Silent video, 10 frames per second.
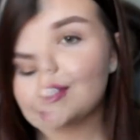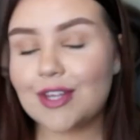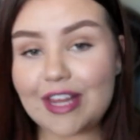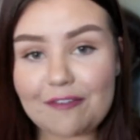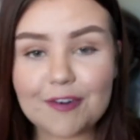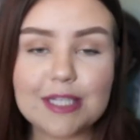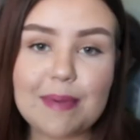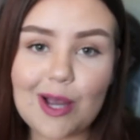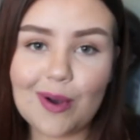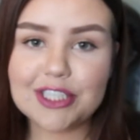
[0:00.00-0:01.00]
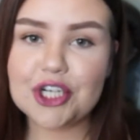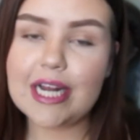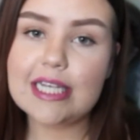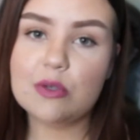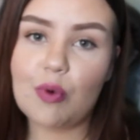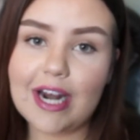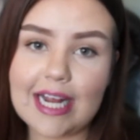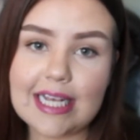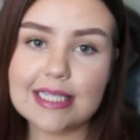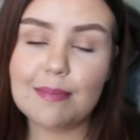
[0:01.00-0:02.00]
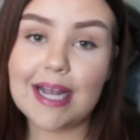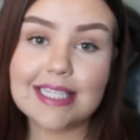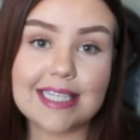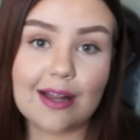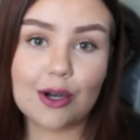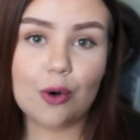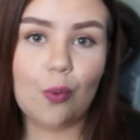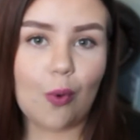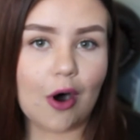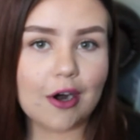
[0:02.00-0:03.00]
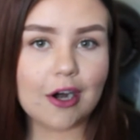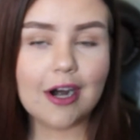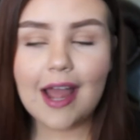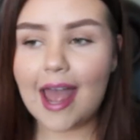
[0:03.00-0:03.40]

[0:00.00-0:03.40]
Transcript: So the first big question is what is micellar water?